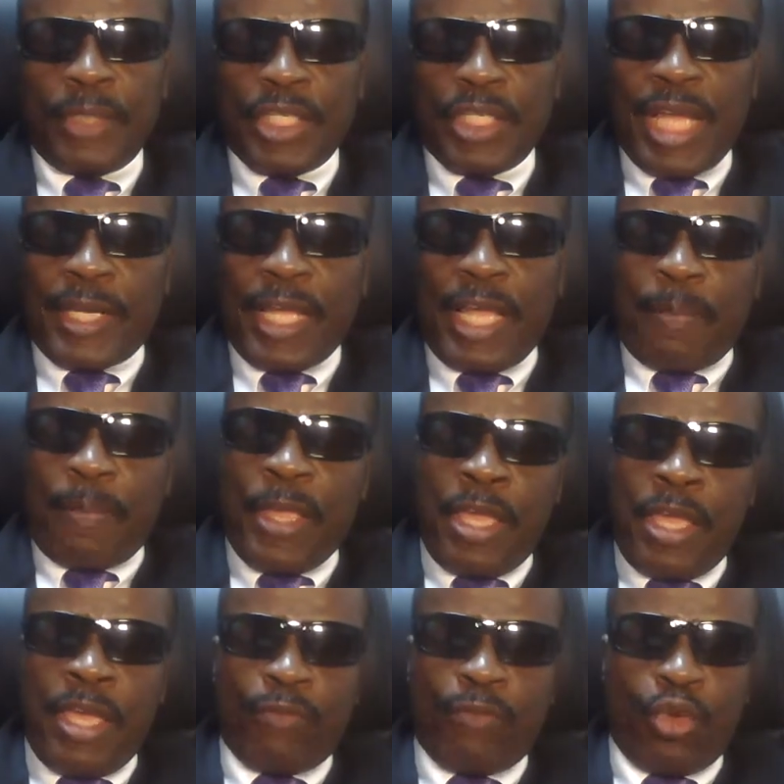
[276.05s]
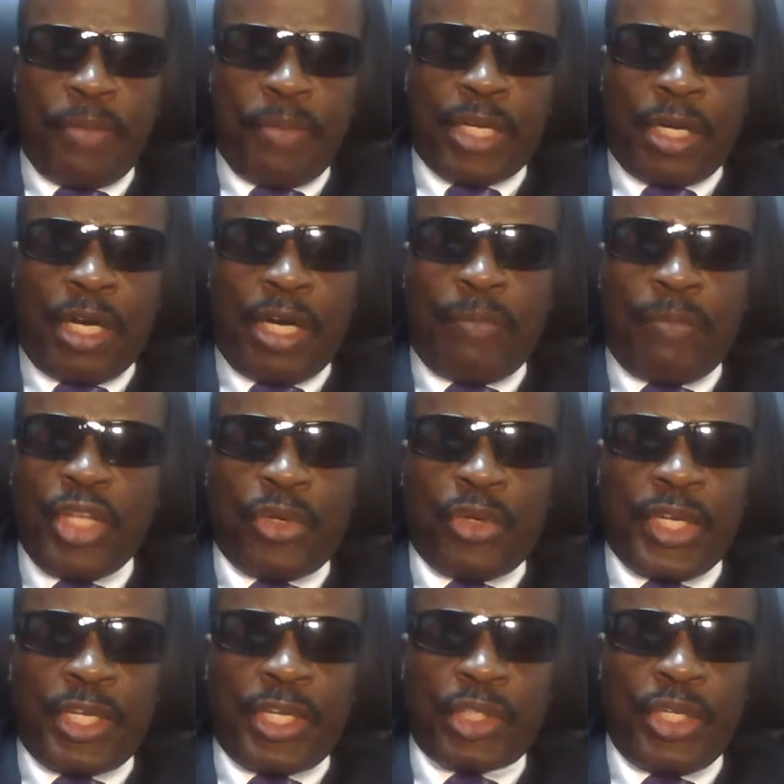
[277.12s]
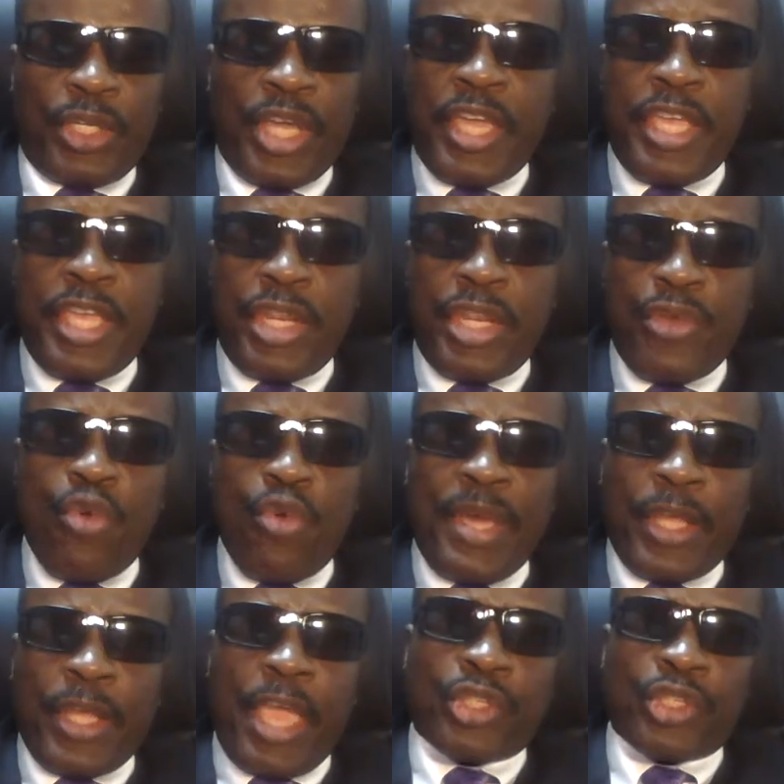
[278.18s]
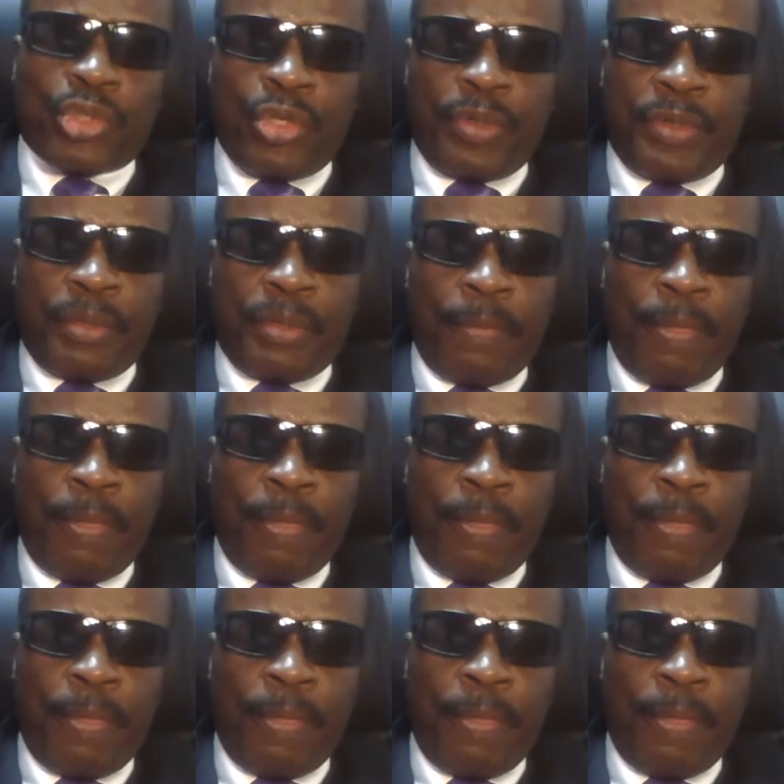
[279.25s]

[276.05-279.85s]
that helped him to become the greatest leader in the human history.